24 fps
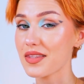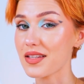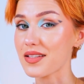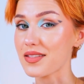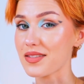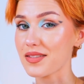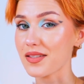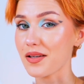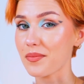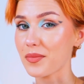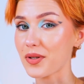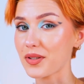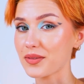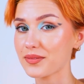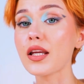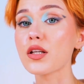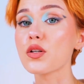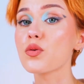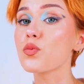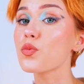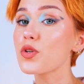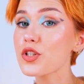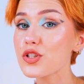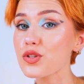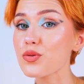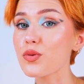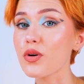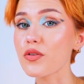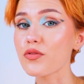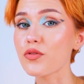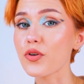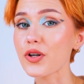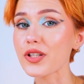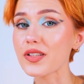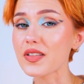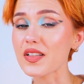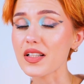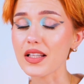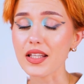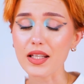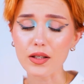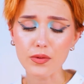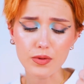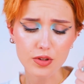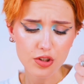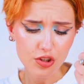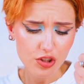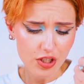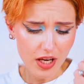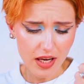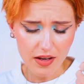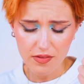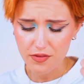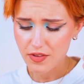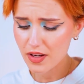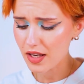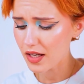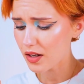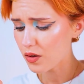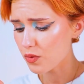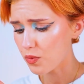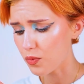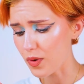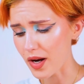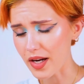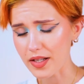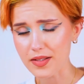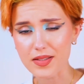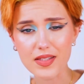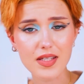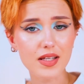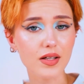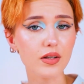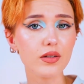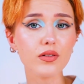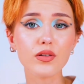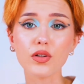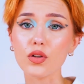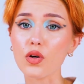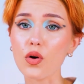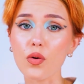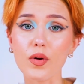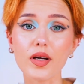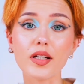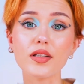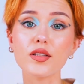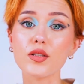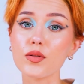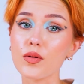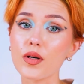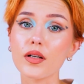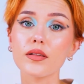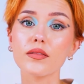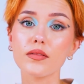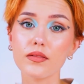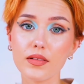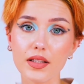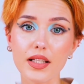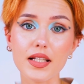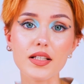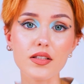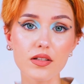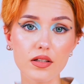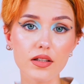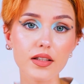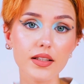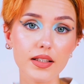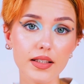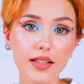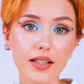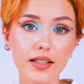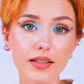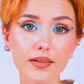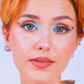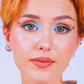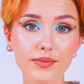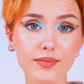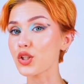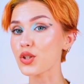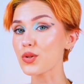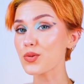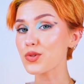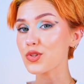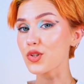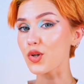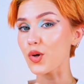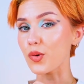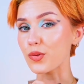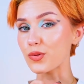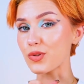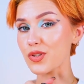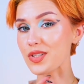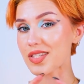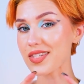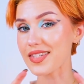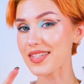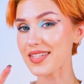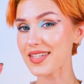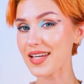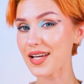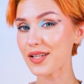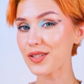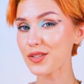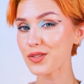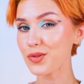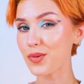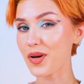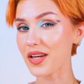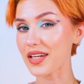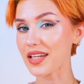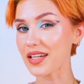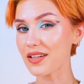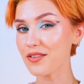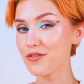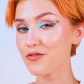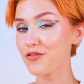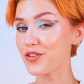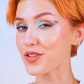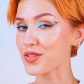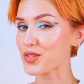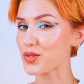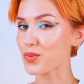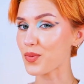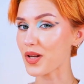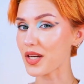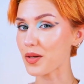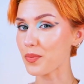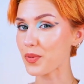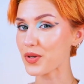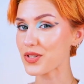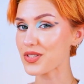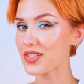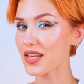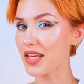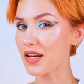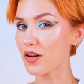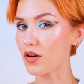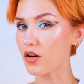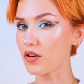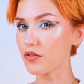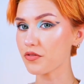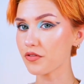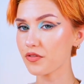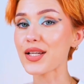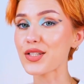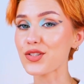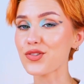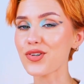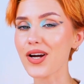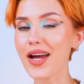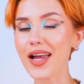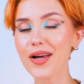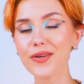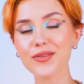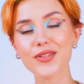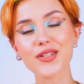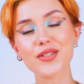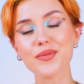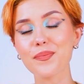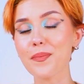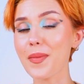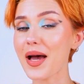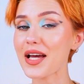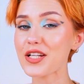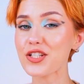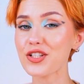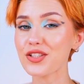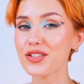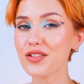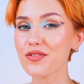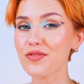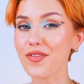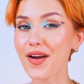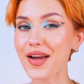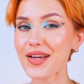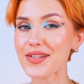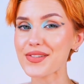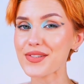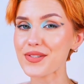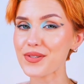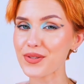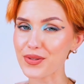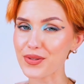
this summer and you wish to avoid dealing with shaving, waxing, or going to a laser clinic. Use code STELL20 for 20% off and try out this magic device